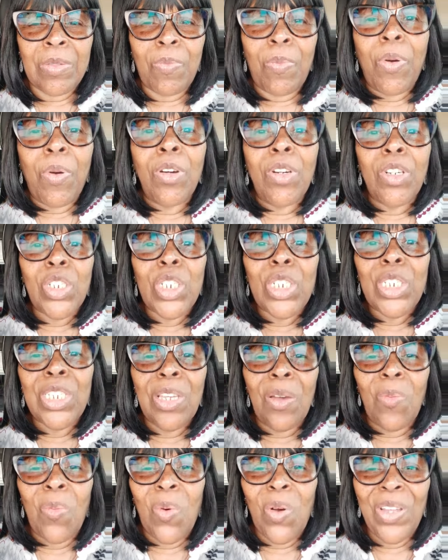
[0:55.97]
push
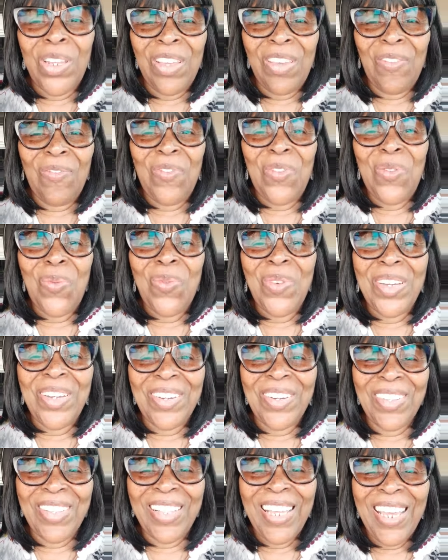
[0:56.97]
someone, if you
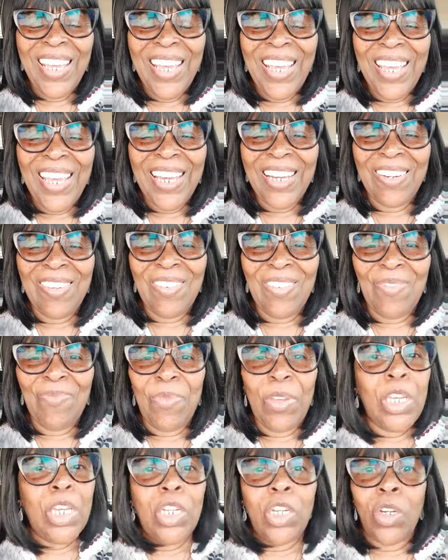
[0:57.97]
will,
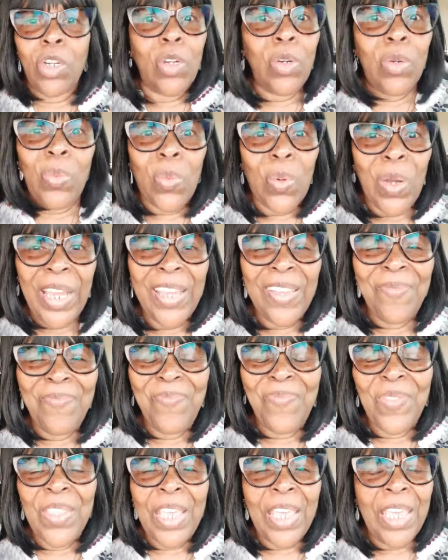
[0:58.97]
in a good way,
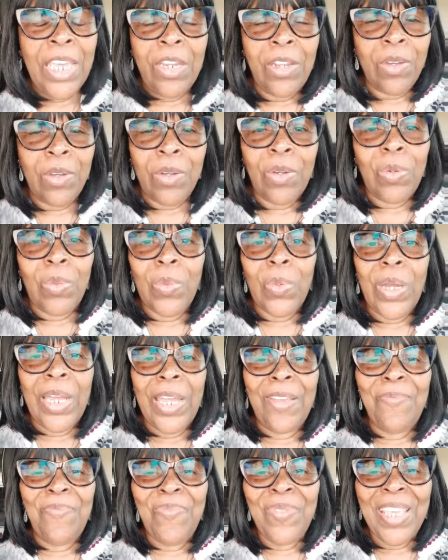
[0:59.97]
in a good
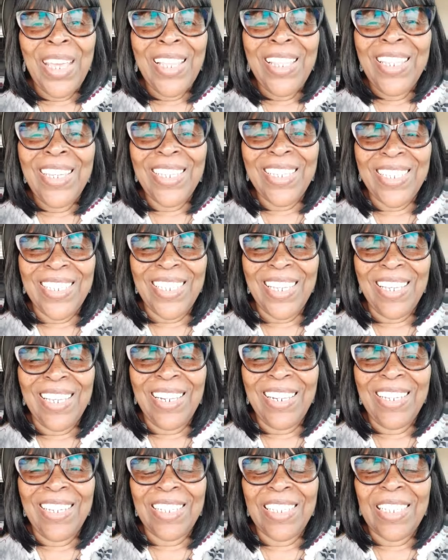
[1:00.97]
way.
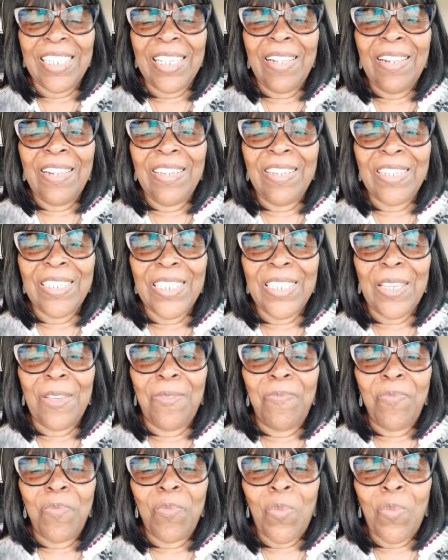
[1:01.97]
Listen, listen, listen.